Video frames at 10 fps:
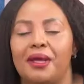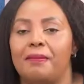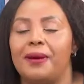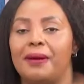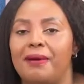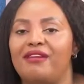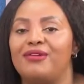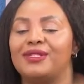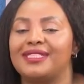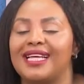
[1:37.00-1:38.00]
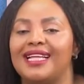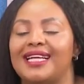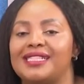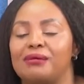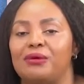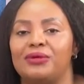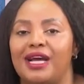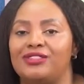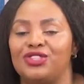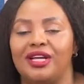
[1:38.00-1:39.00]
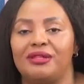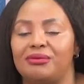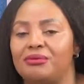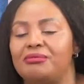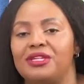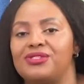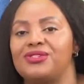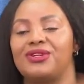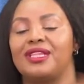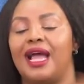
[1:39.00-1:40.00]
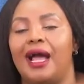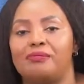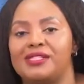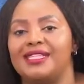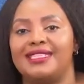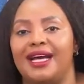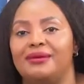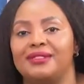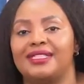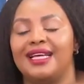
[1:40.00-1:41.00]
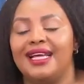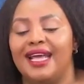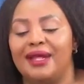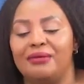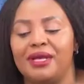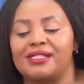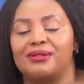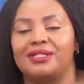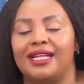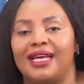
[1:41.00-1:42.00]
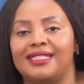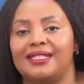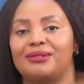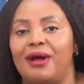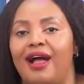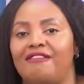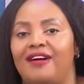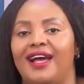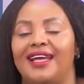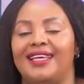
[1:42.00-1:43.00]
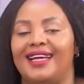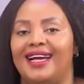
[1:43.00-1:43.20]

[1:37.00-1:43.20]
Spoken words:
but above all, telling us about her journey through ministry, the ups and downs, and we are so delighted to have her here.